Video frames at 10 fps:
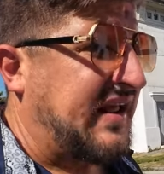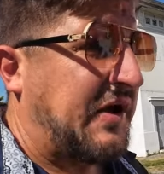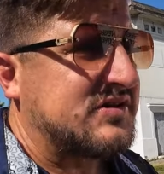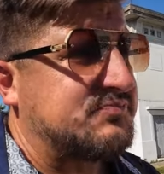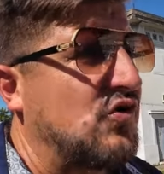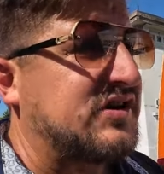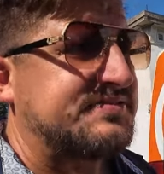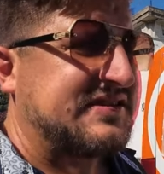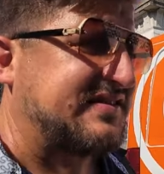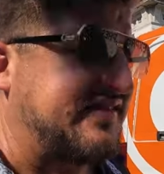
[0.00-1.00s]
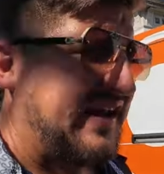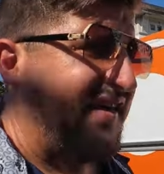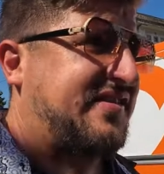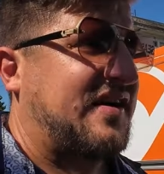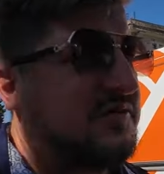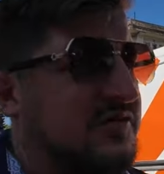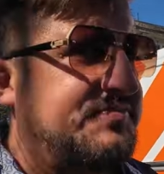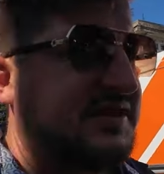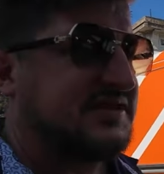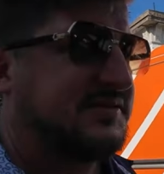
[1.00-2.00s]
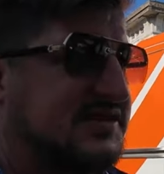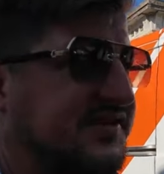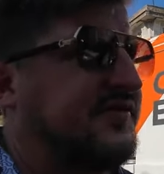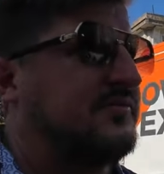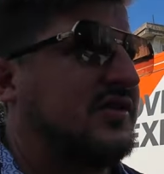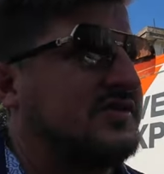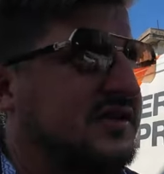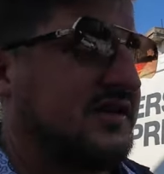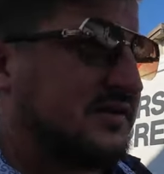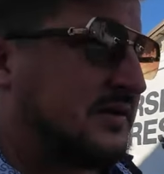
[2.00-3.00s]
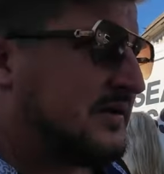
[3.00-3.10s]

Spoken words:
it was more expensive than I thought it would be, especially for Malta.